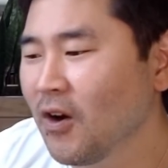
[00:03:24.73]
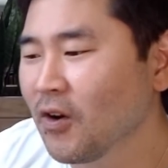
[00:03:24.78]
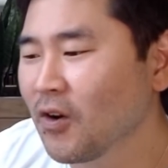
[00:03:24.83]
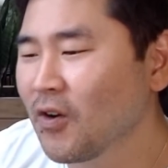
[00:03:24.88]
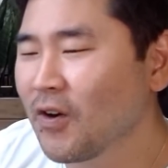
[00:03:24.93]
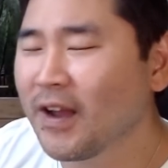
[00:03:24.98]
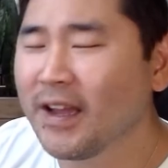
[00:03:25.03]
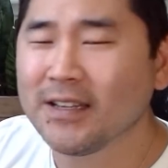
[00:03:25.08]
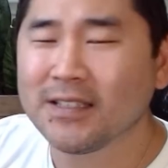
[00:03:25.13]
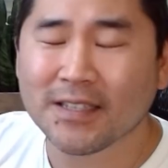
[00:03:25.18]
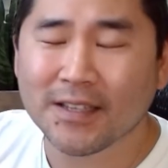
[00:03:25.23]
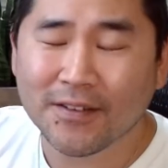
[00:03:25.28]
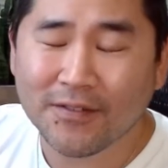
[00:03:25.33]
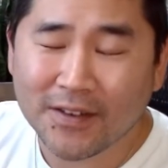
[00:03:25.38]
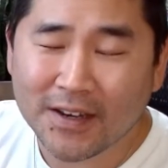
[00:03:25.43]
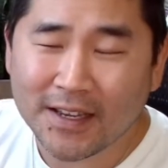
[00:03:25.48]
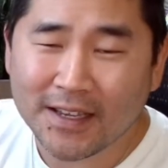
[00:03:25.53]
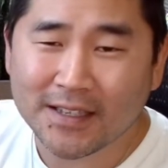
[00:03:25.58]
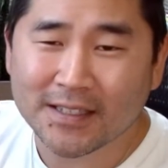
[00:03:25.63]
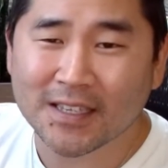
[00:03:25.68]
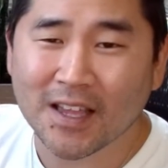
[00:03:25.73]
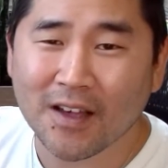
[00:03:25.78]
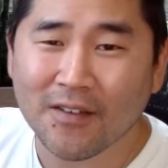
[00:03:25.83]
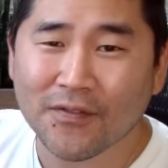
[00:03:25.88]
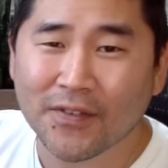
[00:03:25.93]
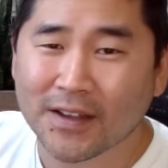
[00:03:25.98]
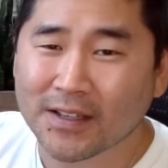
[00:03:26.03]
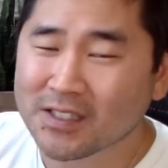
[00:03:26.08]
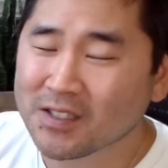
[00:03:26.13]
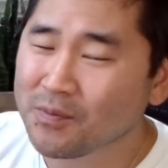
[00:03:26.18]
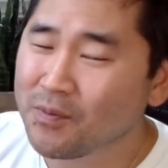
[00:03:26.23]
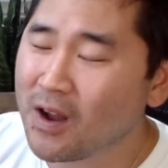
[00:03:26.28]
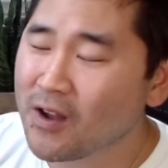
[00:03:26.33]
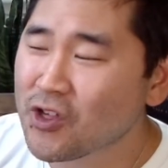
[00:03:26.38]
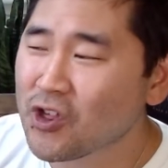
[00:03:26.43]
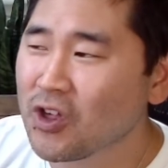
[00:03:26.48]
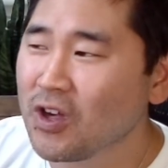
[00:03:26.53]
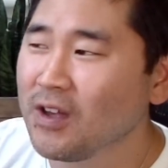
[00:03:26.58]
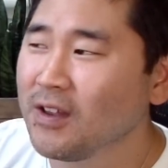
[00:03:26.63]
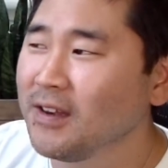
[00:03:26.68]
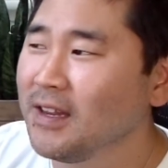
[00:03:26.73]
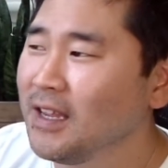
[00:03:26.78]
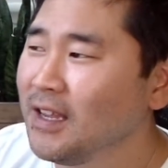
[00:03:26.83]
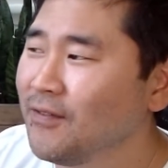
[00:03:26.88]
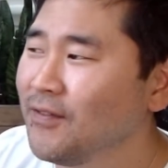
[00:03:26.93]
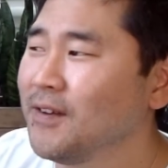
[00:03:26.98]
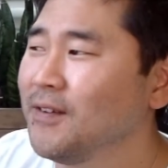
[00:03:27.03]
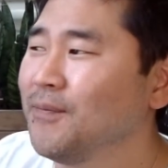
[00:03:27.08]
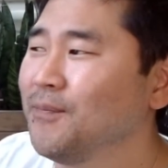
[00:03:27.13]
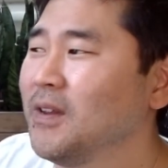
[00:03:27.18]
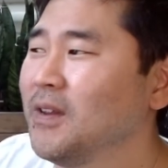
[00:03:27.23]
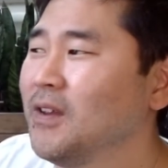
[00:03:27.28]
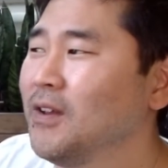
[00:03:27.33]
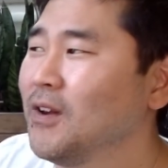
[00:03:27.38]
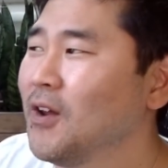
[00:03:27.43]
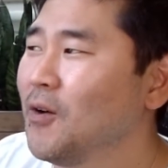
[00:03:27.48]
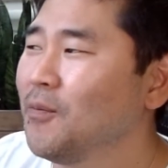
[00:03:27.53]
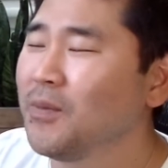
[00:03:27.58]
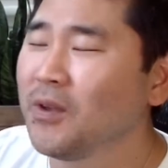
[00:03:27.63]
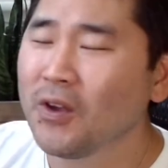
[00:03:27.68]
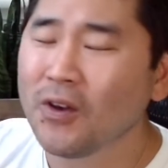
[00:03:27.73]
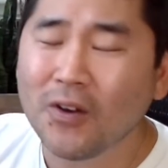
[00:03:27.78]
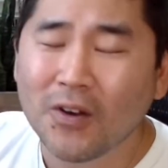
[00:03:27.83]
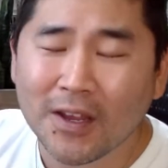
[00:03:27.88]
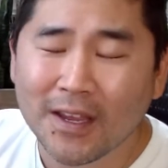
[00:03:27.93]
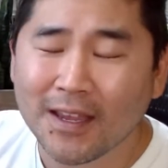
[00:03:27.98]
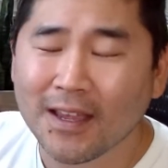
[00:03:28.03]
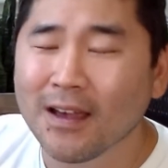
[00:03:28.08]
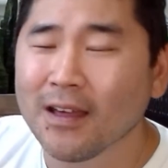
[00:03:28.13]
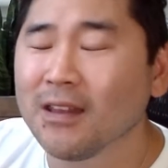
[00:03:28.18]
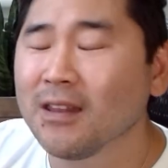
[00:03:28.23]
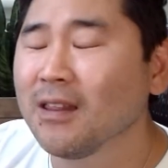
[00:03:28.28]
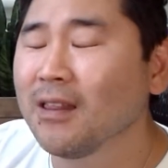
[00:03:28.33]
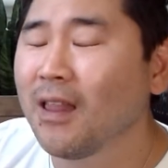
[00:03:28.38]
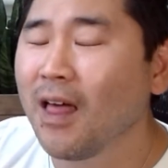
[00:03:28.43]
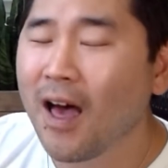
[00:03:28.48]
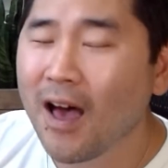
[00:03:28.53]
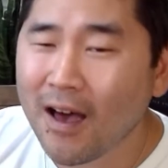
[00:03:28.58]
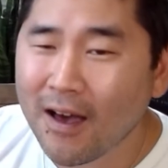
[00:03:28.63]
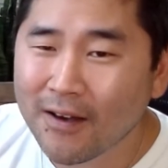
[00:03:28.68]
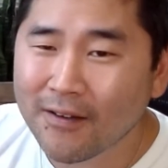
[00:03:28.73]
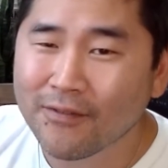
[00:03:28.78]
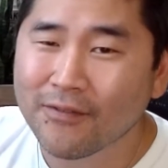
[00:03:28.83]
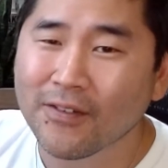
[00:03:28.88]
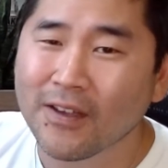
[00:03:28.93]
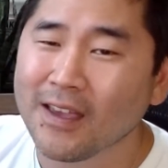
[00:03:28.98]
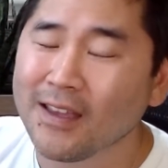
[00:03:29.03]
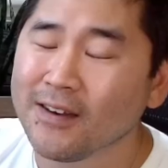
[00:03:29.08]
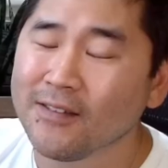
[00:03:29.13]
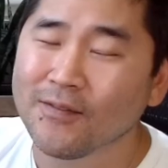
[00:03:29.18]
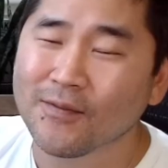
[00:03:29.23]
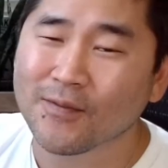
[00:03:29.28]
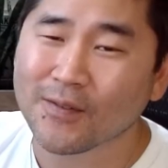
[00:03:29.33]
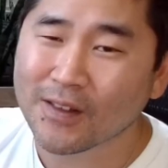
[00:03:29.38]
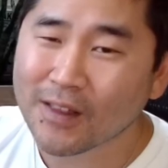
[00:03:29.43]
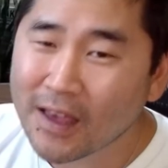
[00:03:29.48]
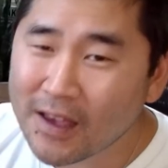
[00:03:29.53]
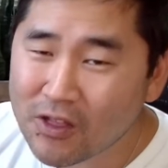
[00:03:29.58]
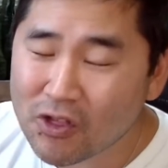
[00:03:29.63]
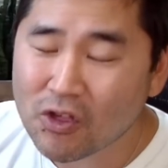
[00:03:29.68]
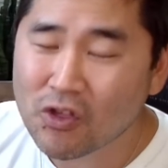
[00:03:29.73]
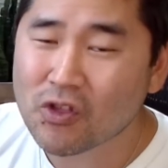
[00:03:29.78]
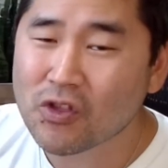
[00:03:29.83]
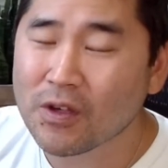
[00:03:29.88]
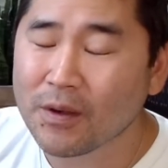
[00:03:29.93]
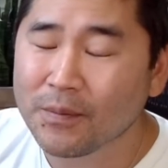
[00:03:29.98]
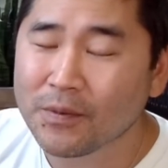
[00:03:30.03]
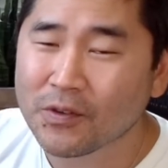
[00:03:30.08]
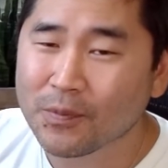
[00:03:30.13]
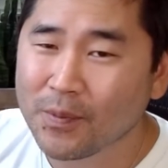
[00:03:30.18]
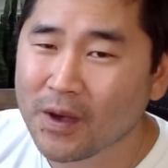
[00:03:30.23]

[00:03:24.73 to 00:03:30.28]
creativity, self-expression, even beauty and love and relationships.